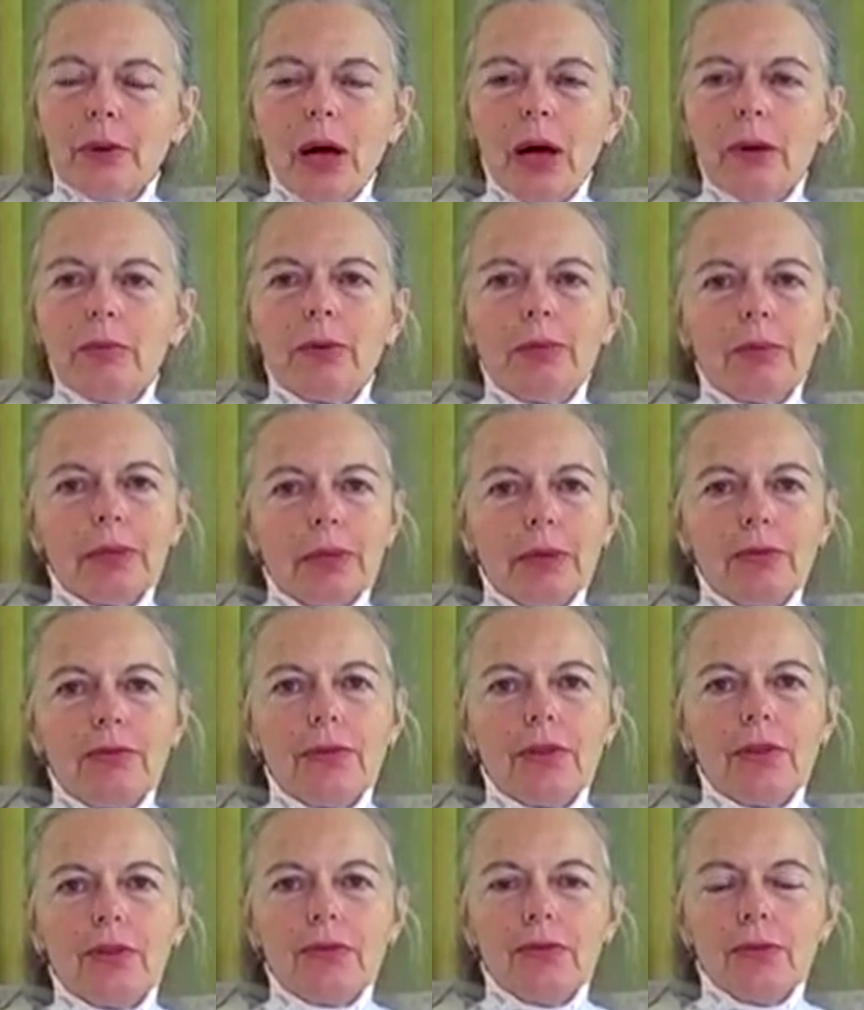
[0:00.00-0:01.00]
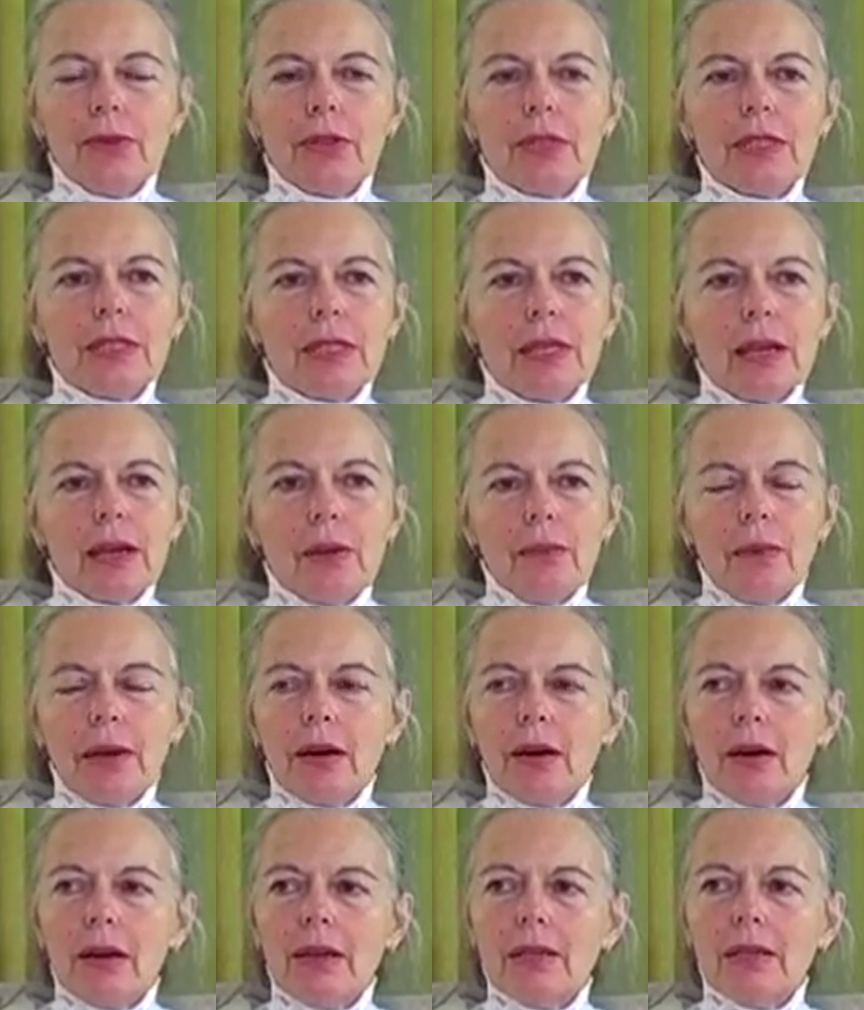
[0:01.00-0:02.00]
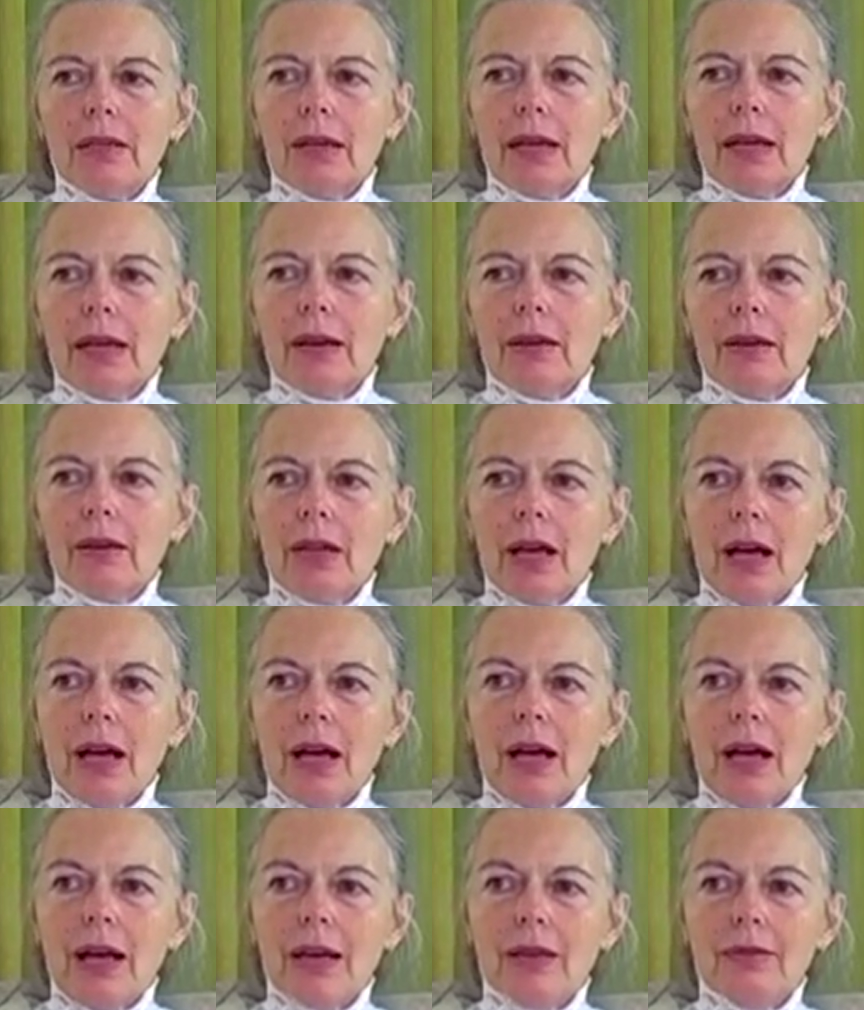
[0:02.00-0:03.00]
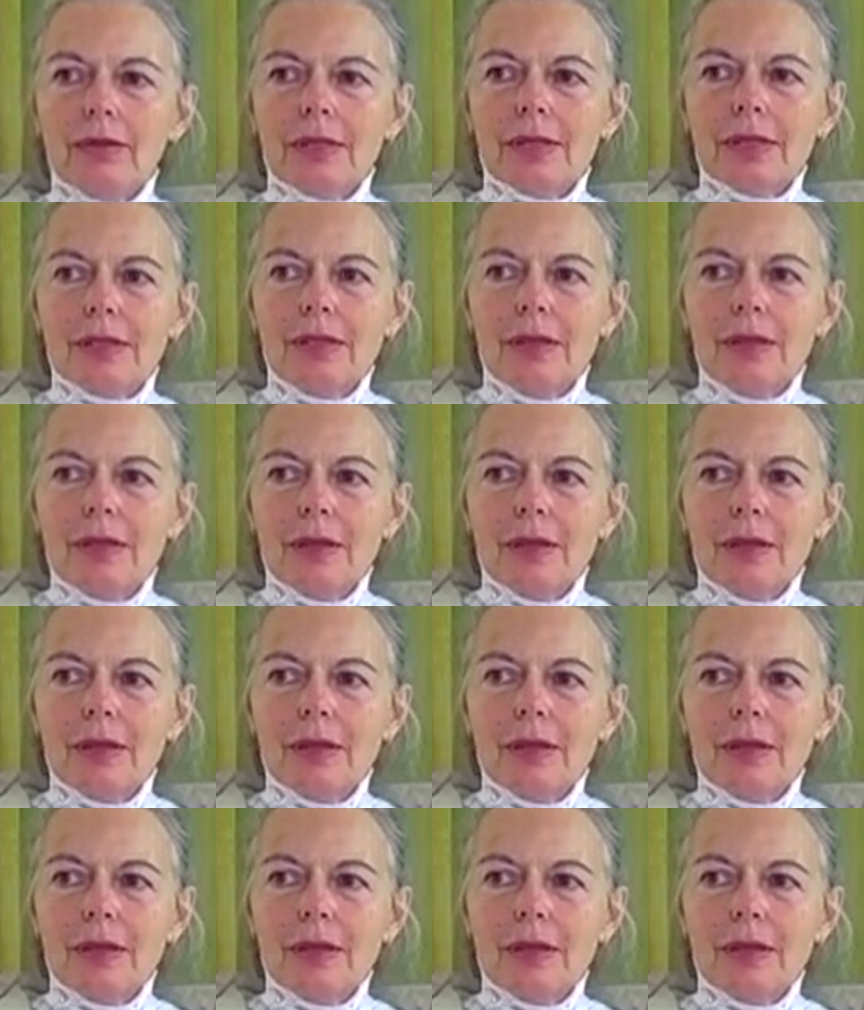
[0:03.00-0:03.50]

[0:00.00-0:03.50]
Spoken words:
probably for the first time in our entire lives.